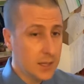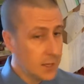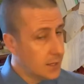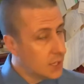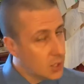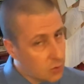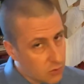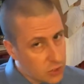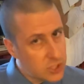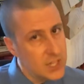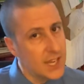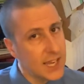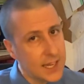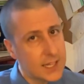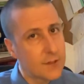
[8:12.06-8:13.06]
you
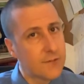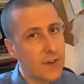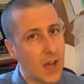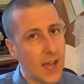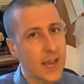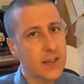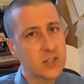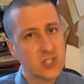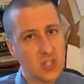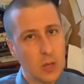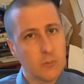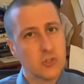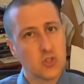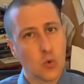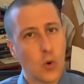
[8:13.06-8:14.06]
need to find
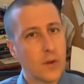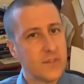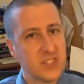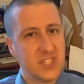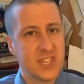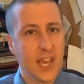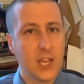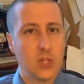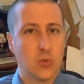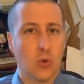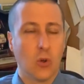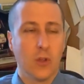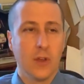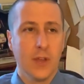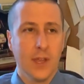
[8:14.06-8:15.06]
some sort of a schedule.
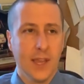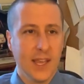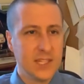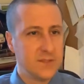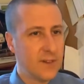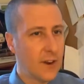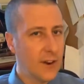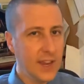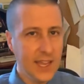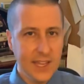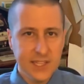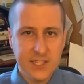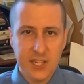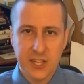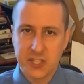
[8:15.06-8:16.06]
It's very
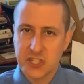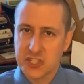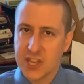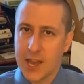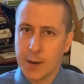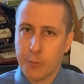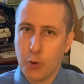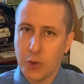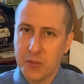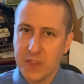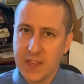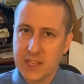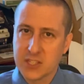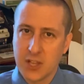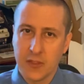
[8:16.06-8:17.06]
easy to just kind of put
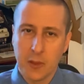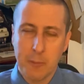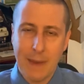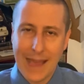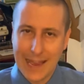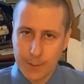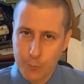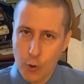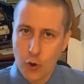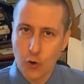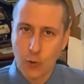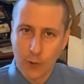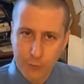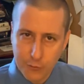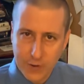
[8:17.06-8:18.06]
things on the back burner
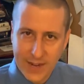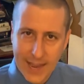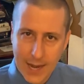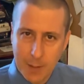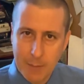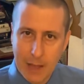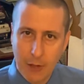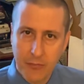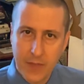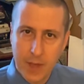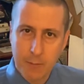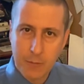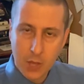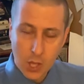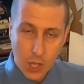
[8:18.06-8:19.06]
and forget about
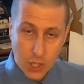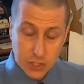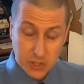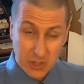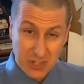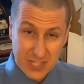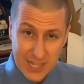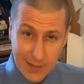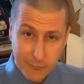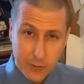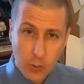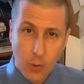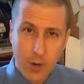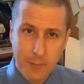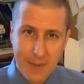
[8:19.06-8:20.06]
them. So you
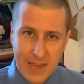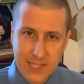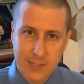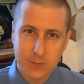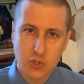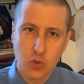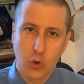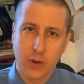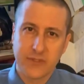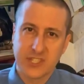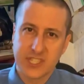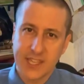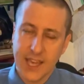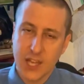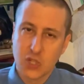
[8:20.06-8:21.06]
definitely want to make some sort of a
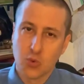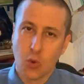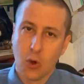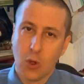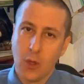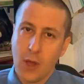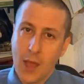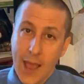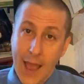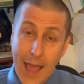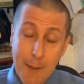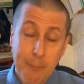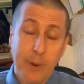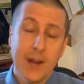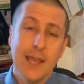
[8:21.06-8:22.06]
schedule.
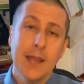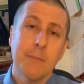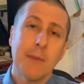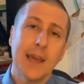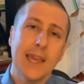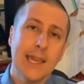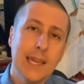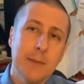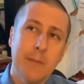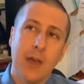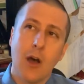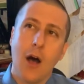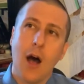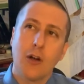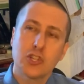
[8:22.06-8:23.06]
But in my
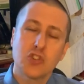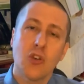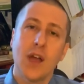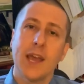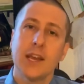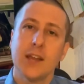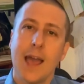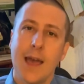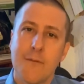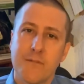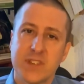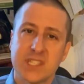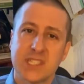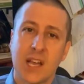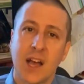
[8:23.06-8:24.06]
email, I'll try and
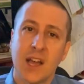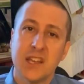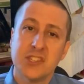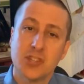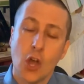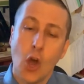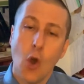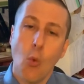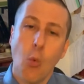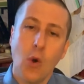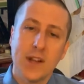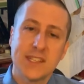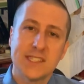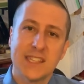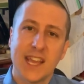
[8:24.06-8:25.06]
emphasize
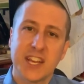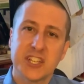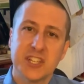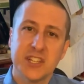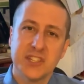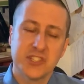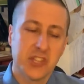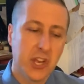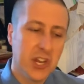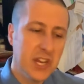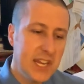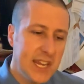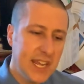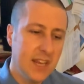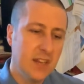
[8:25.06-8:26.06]
what sections
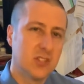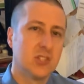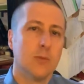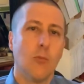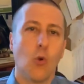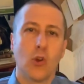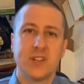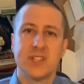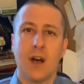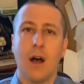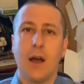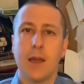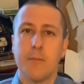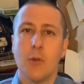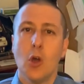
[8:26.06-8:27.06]
need some more
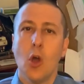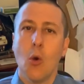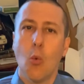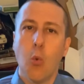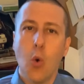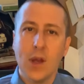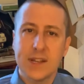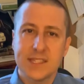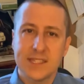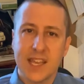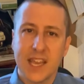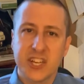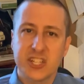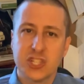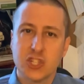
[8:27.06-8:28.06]
time. What
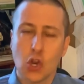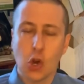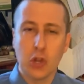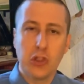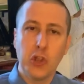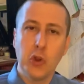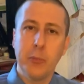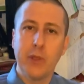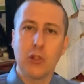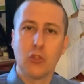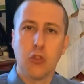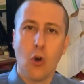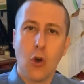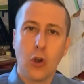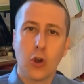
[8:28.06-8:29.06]
sections are a little bit
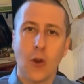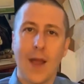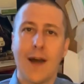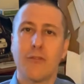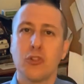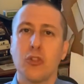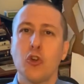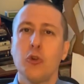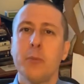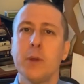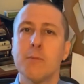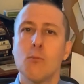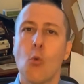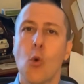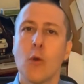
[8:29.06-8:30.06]
longer, have a little bit
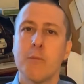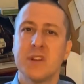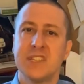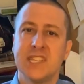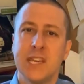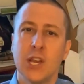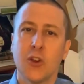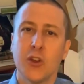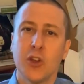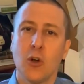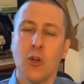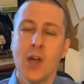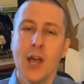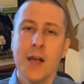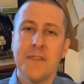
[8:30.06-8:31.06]
more material
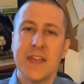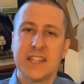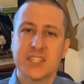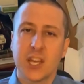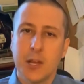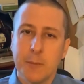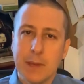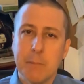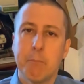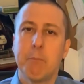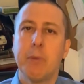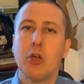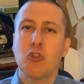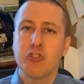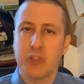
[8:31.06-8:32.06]
that's going to be
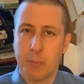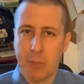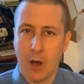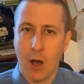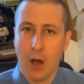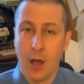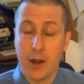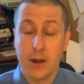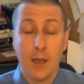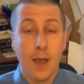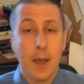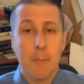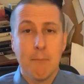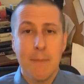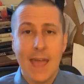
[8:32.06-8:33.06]
built upon.
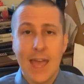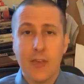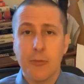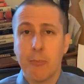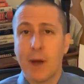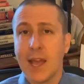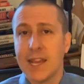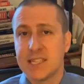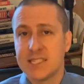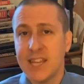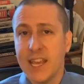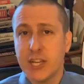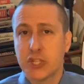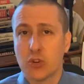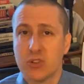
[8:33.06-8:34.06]
Math by its
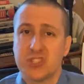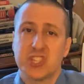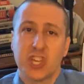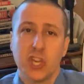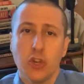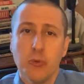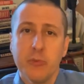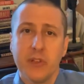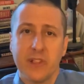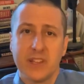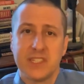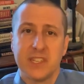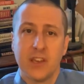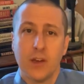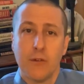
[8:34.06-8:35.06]
nature is
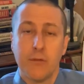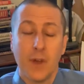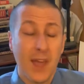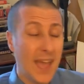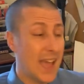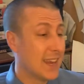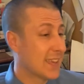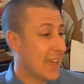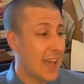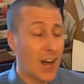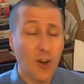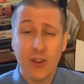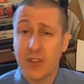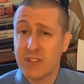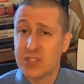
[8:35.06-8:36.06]
cumulative, and
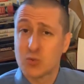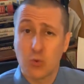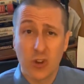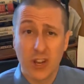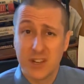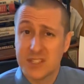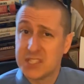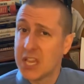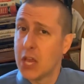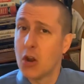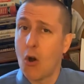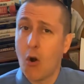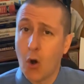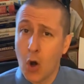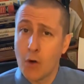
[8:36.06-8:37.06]
calculus, we're going to see an
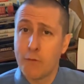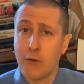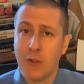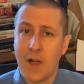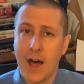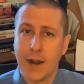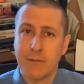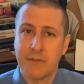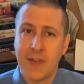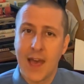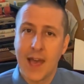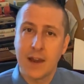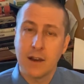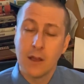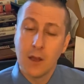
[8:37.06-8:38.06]
awful lot of
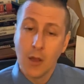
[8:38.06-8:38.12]
that.